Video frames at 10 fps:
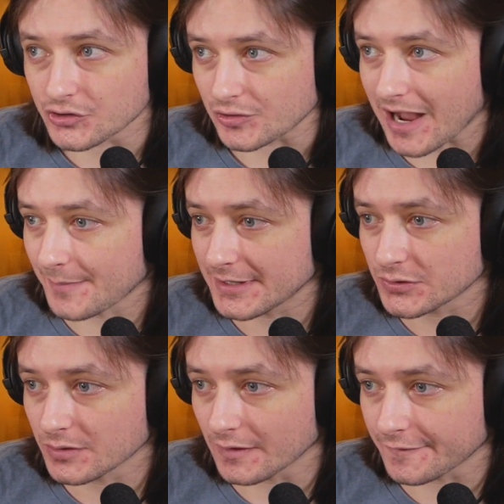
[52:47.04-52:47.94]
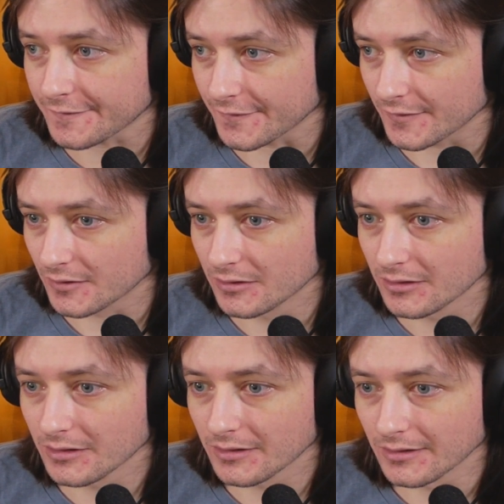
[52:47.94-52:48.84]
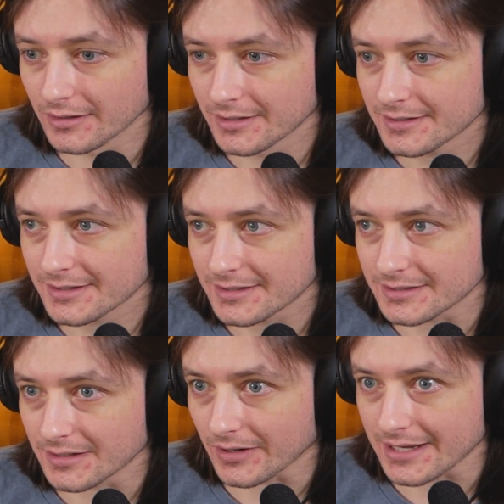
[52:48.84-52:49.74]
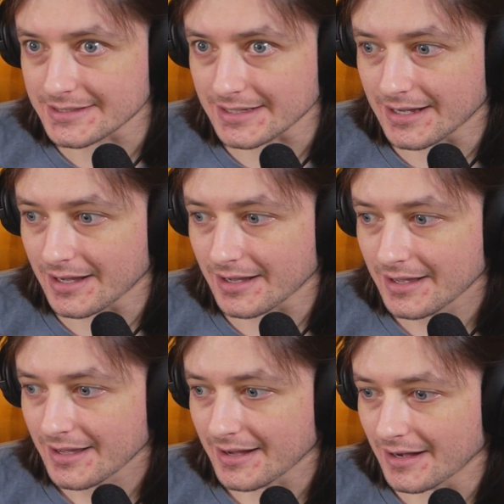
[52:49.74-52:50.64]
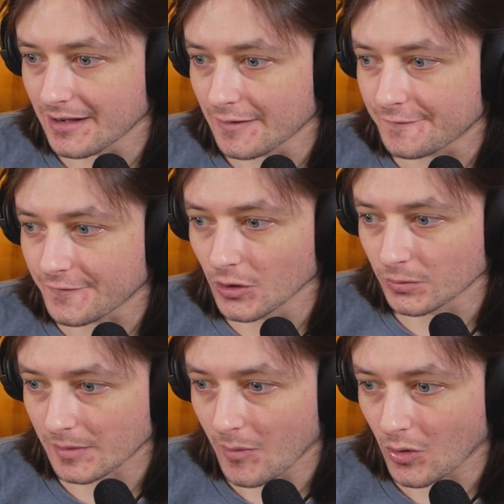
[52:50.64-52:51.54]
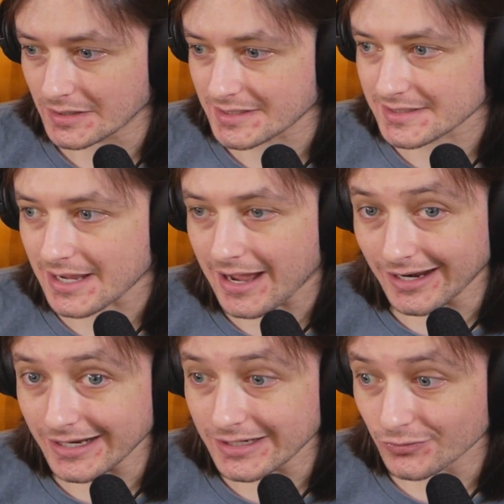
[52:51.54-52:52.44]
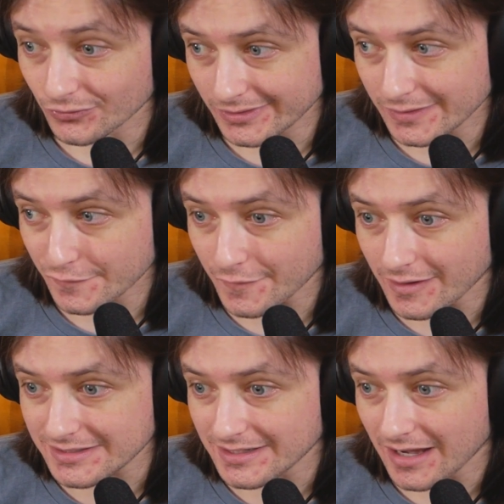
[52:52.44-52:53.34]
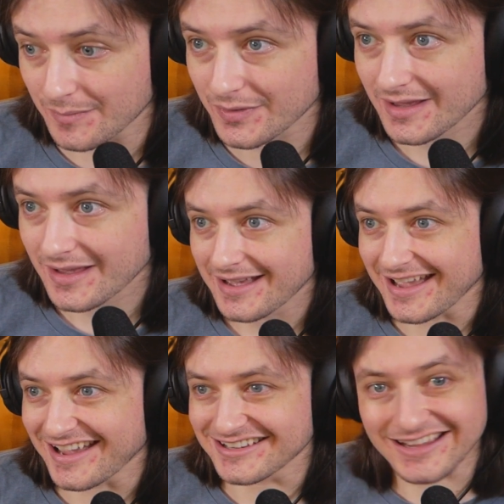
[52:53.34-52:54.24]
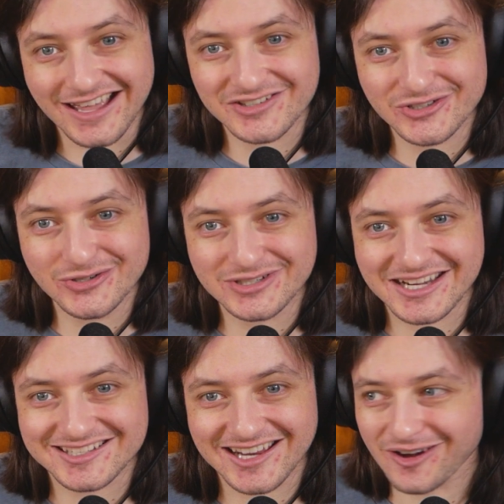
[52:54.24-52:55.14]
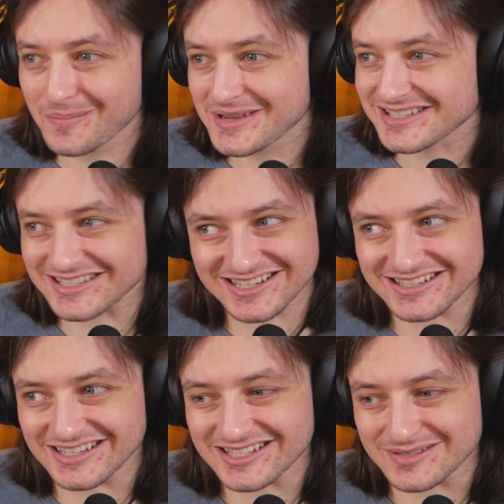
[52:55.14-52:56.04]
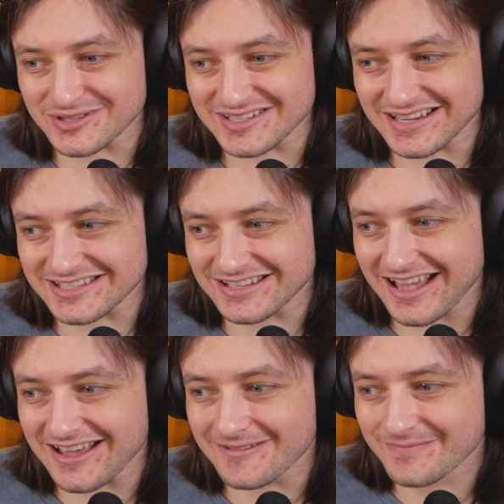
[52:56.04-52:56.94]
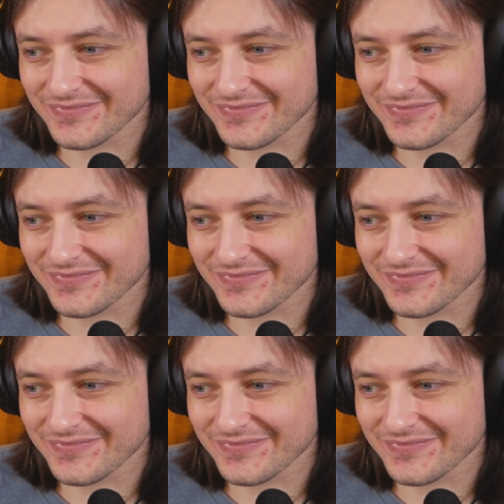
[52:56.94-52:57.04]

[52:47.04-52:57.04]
drop into a full dogeza, full remorse. I really fucked up. And Andrew takes care of business and does precisely that.